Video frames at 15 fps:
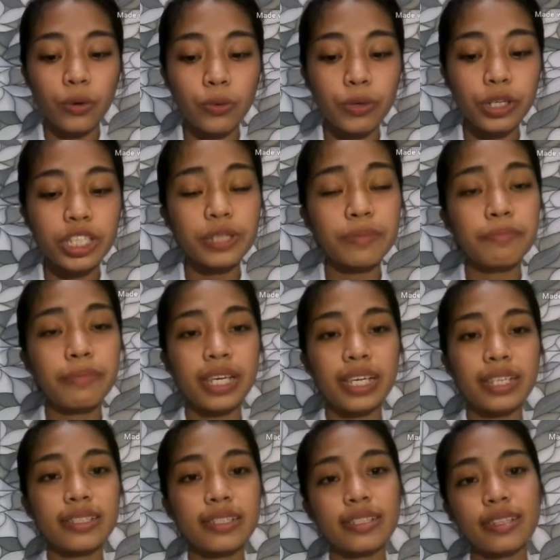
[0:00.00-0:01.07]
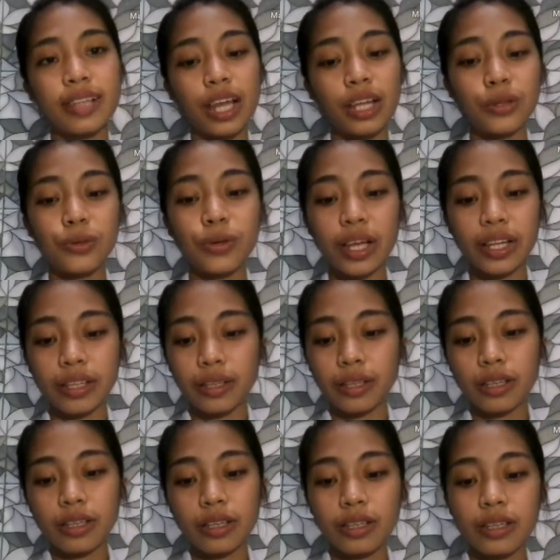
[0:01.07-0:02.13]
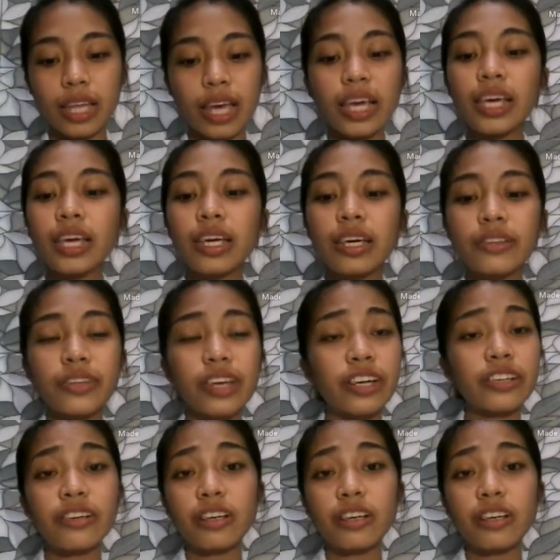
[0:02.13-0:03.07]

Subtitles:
which means they're